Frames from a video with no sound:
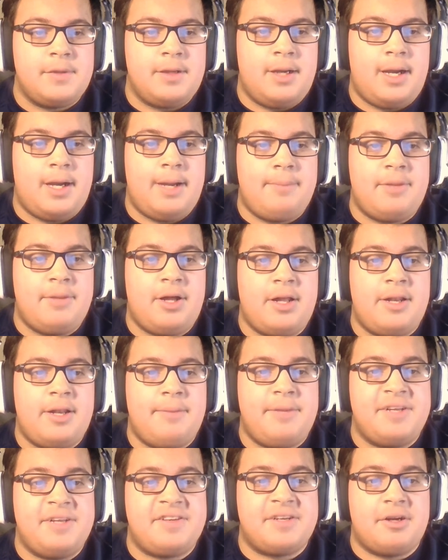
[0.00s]
I am not an
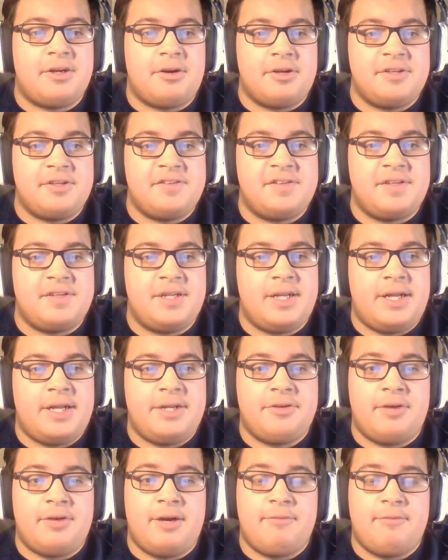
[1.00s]
amazing artist, and
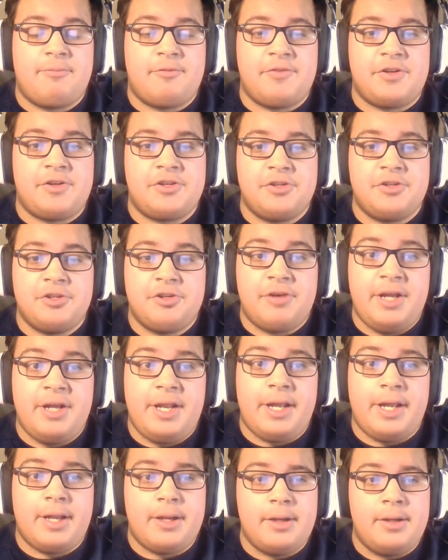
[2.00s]
I don't have professional
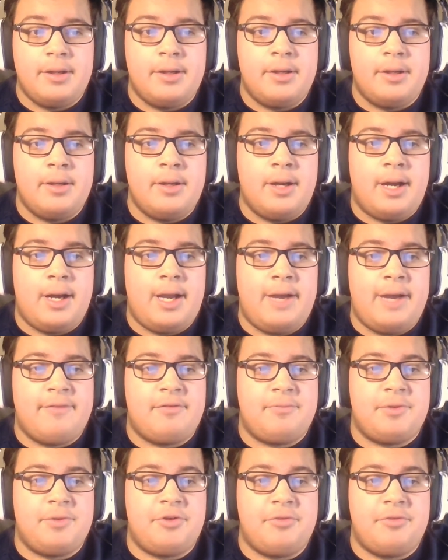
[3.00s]
training. I
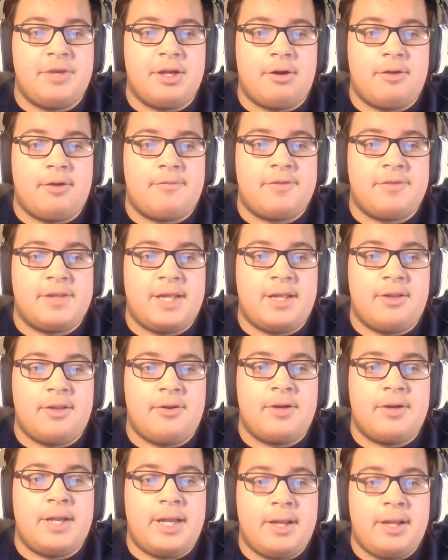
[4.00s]
haven't been doing art for that
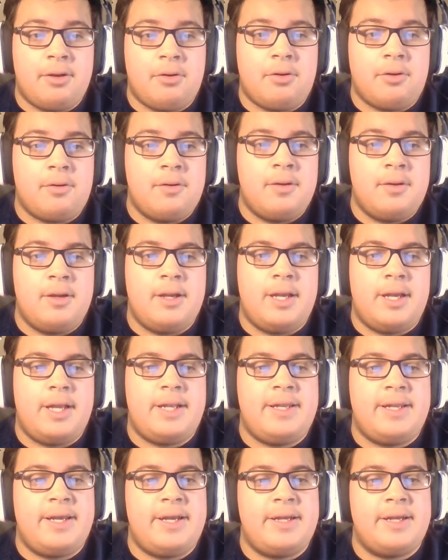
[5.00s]
long at all,
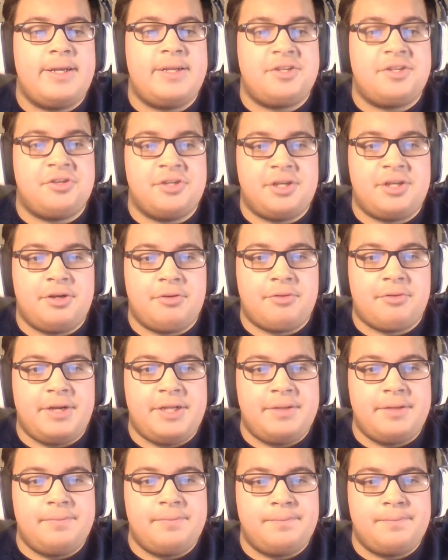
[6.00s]
and yet it turned out
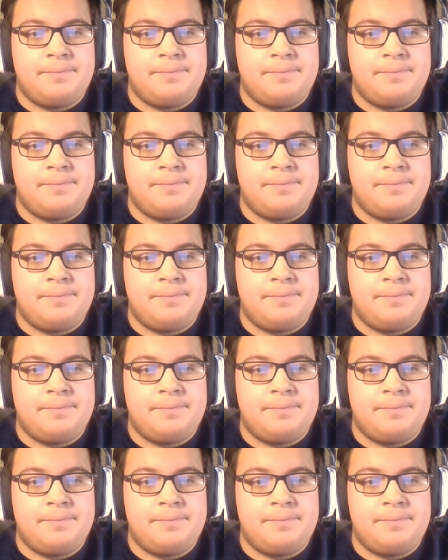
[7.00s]
great.